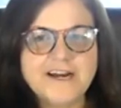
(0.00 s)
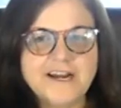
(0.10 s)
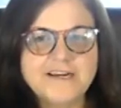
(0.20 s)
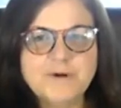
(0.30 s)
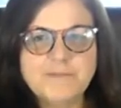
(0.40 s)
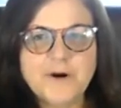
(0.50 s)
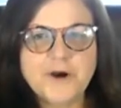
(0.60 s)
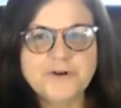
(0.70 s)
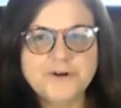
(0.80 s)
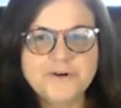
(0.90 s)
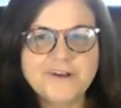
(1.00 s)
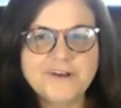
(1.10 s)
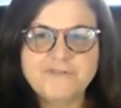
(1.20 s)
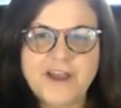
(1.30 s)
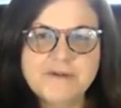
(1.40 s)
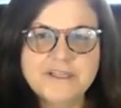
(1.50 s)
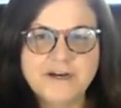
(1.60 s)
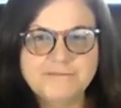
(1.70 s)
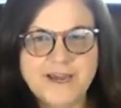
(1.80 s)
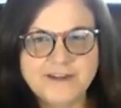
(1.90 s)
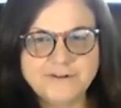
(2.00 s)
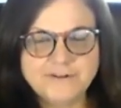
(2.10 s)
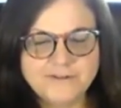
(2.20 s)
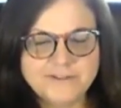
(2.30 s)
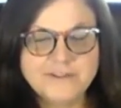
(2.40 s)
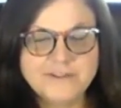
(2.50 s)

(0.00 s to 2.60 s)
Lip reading: I am a partner at Family Law Matters. I've